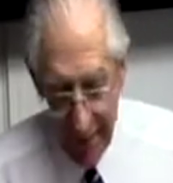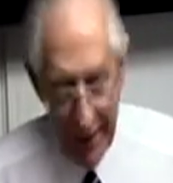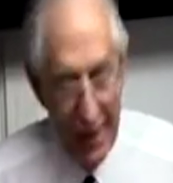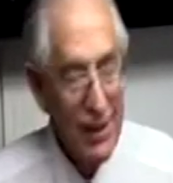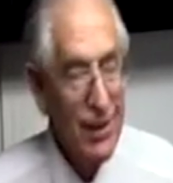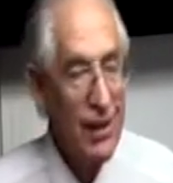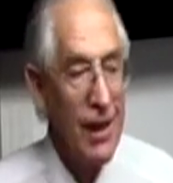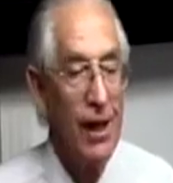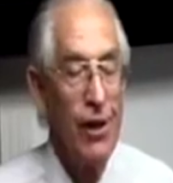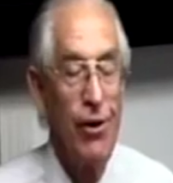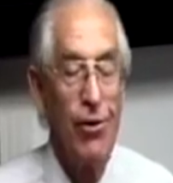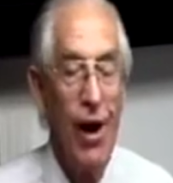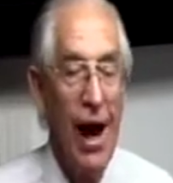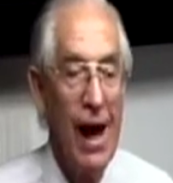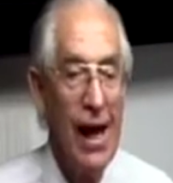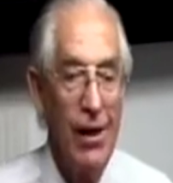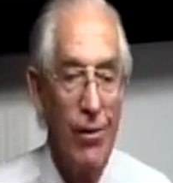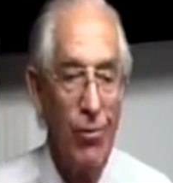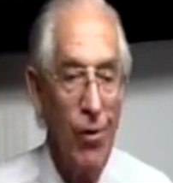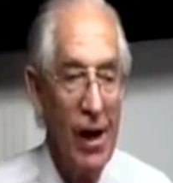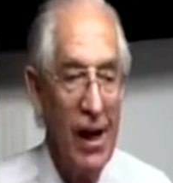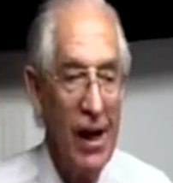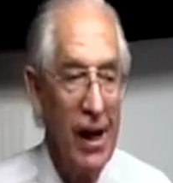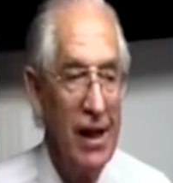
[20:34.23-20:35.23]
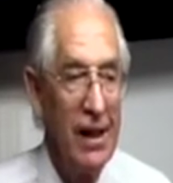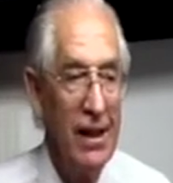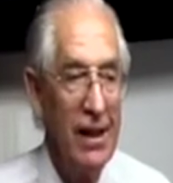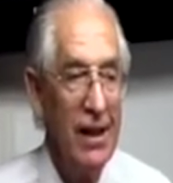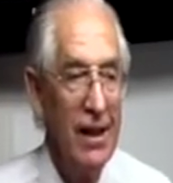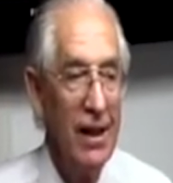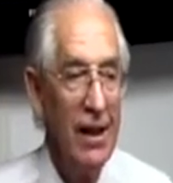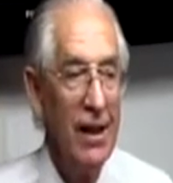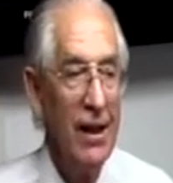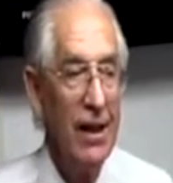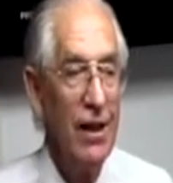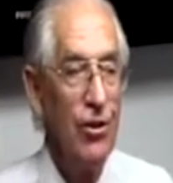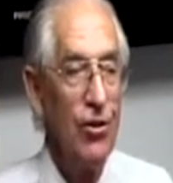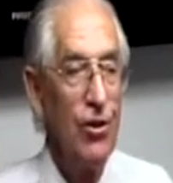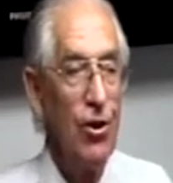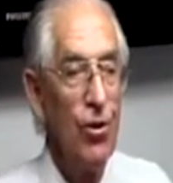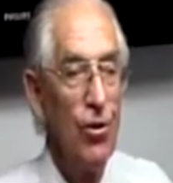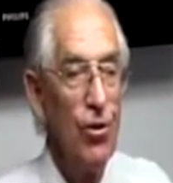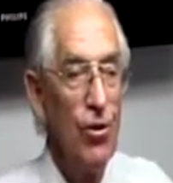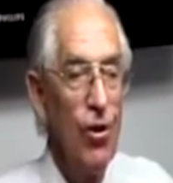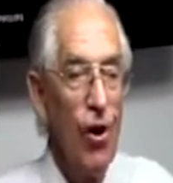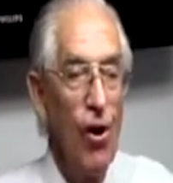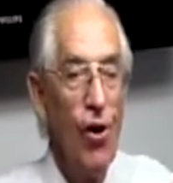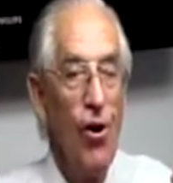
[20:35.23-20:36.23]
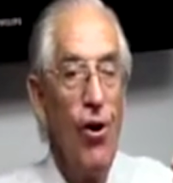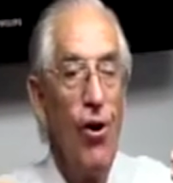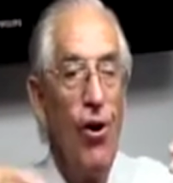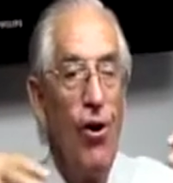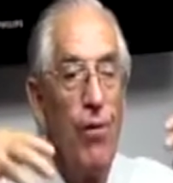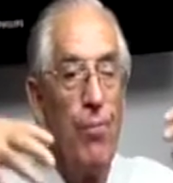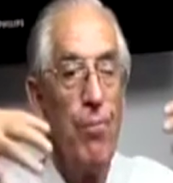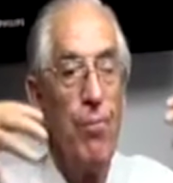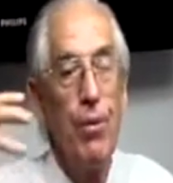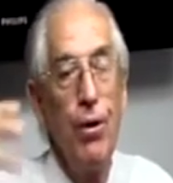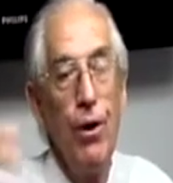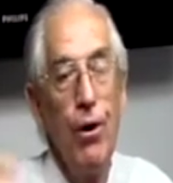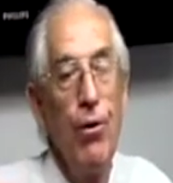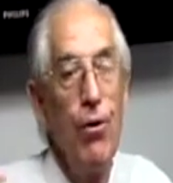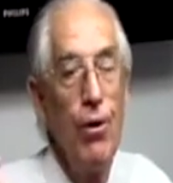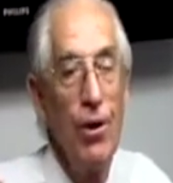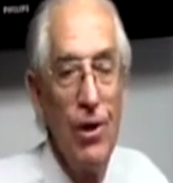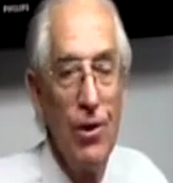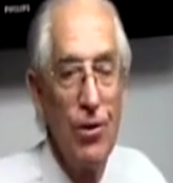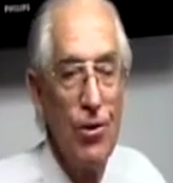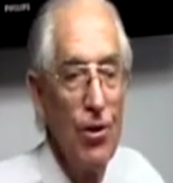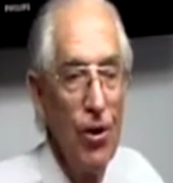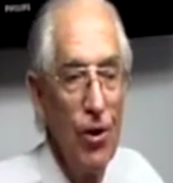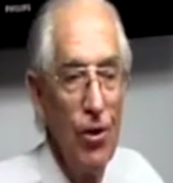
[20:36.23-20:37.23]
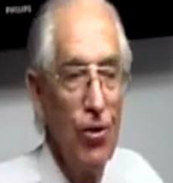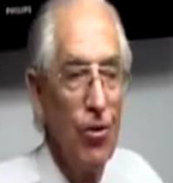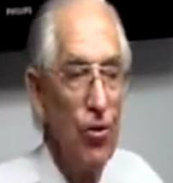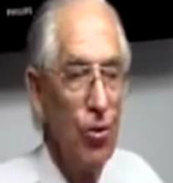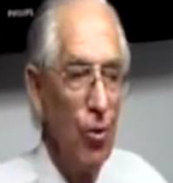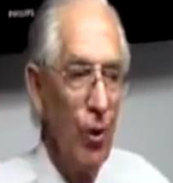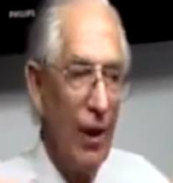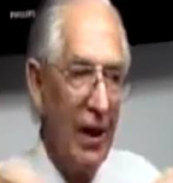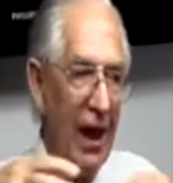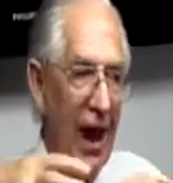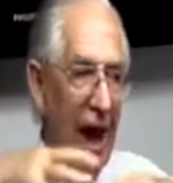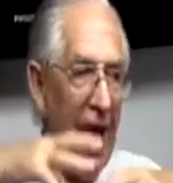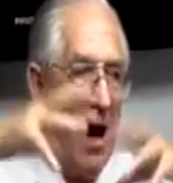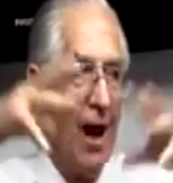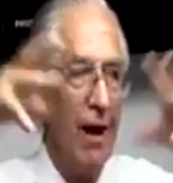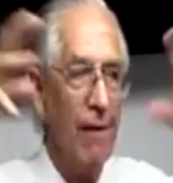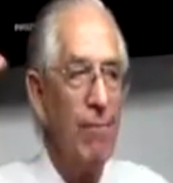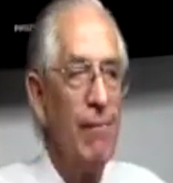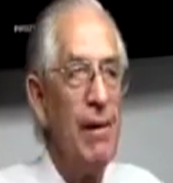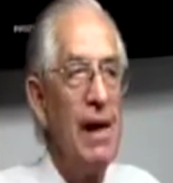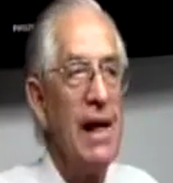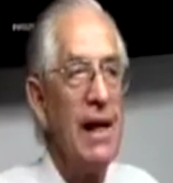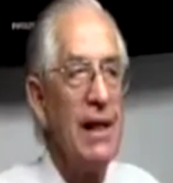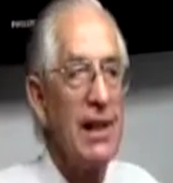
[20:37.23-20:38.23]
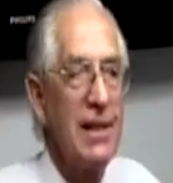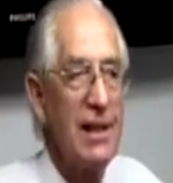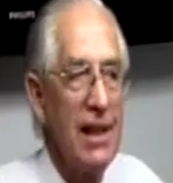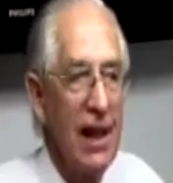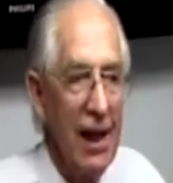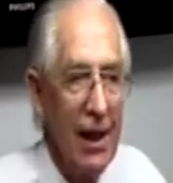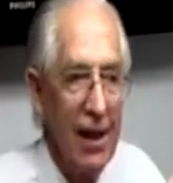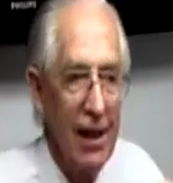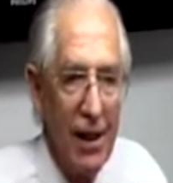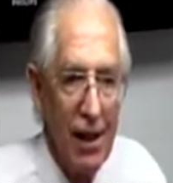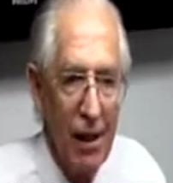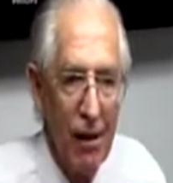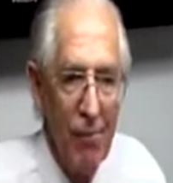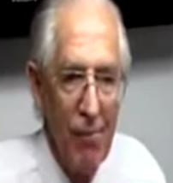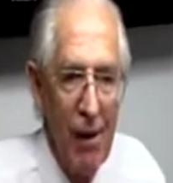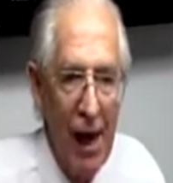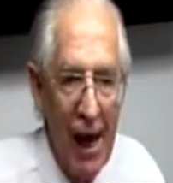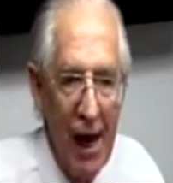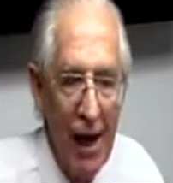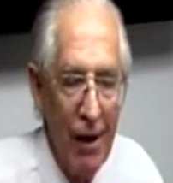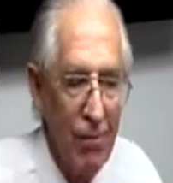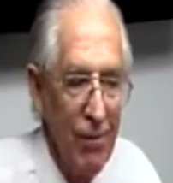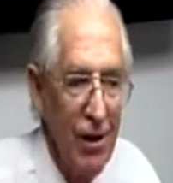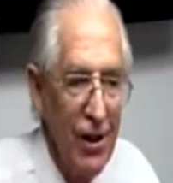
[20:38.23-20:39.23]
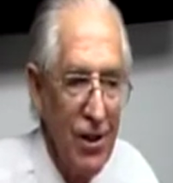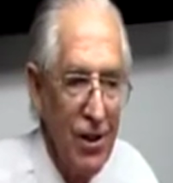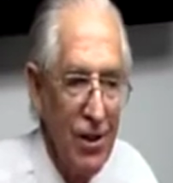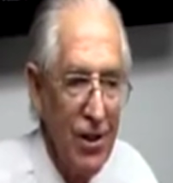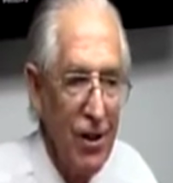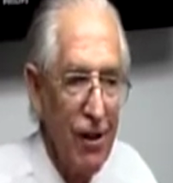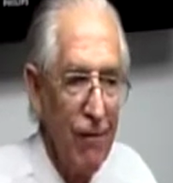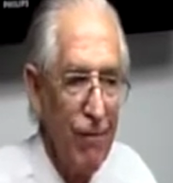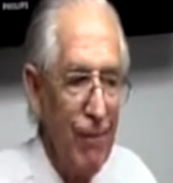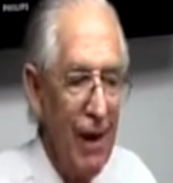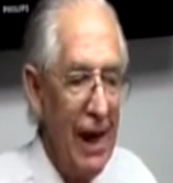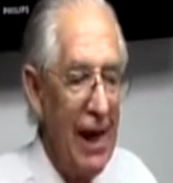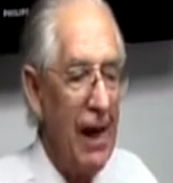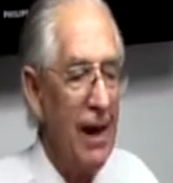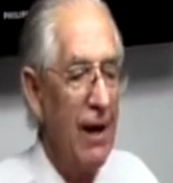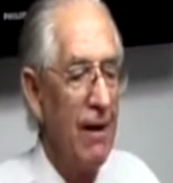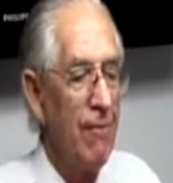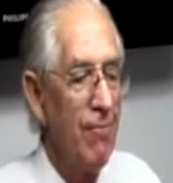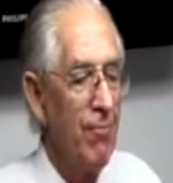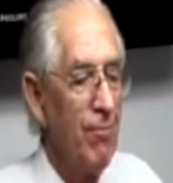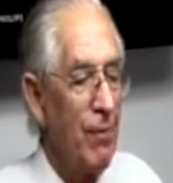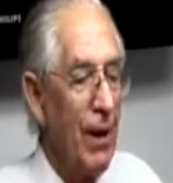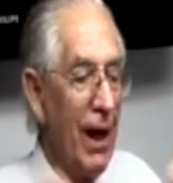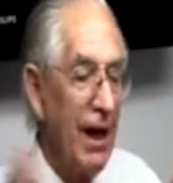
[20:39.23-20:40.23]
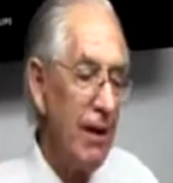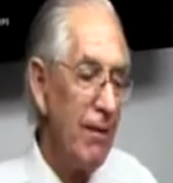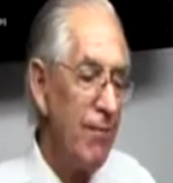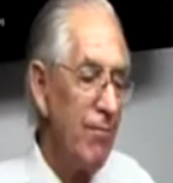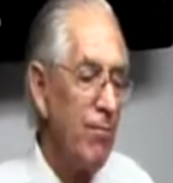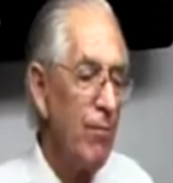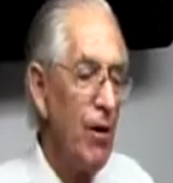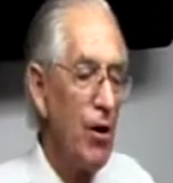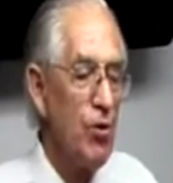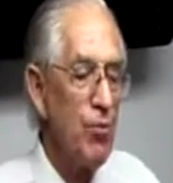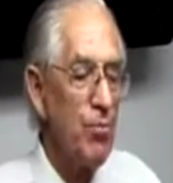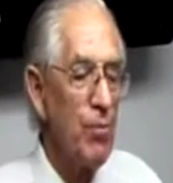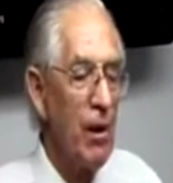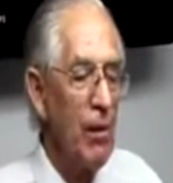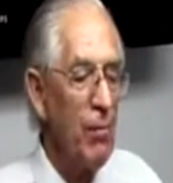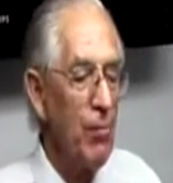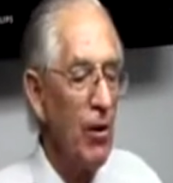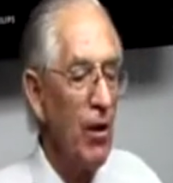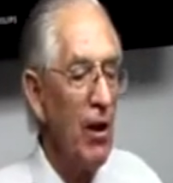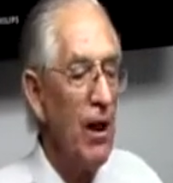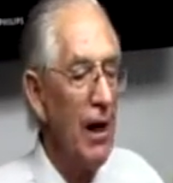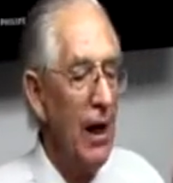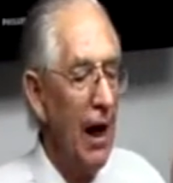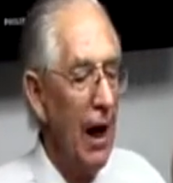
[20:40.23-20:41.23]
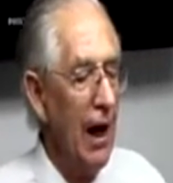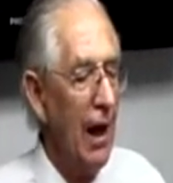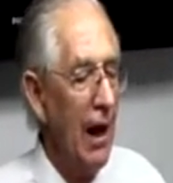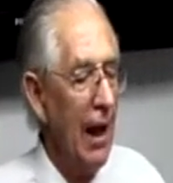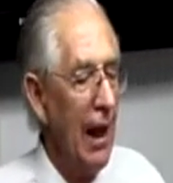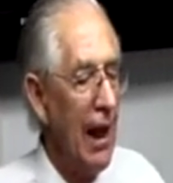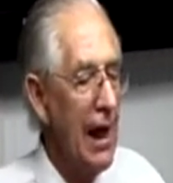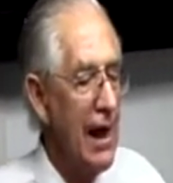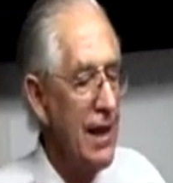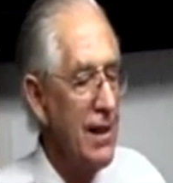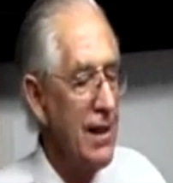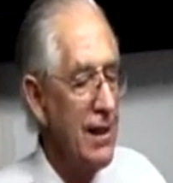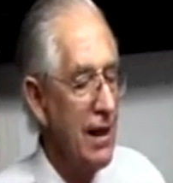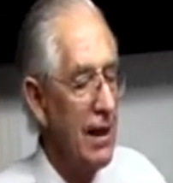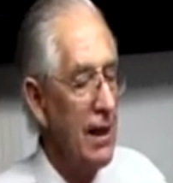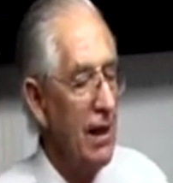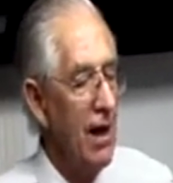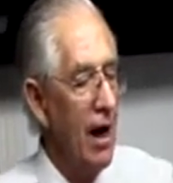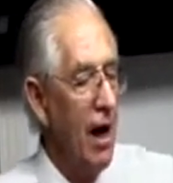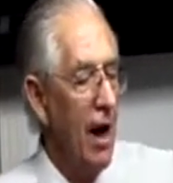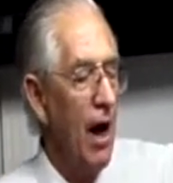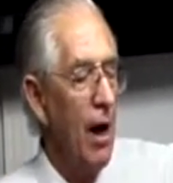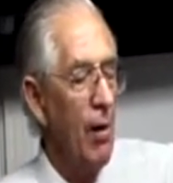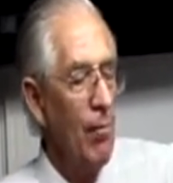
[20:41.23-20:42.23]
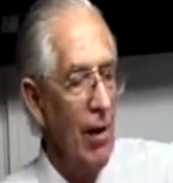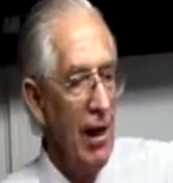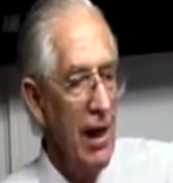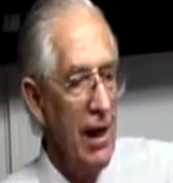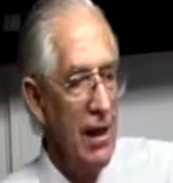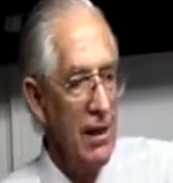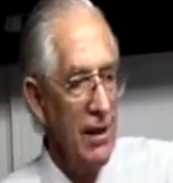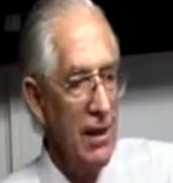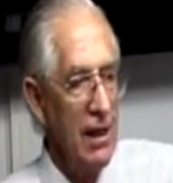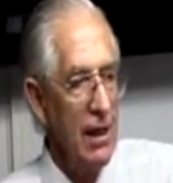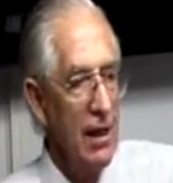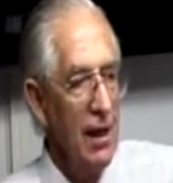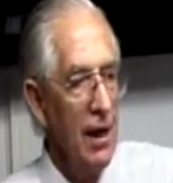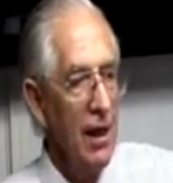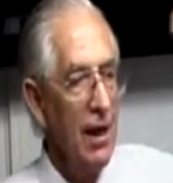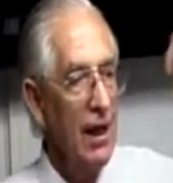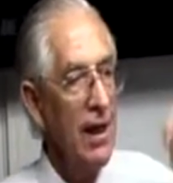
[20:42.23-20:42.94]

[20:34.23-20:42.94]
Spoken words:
is a great way to learn pure truth without mixed in commandments of men. But most people are lazy. I'm lazy.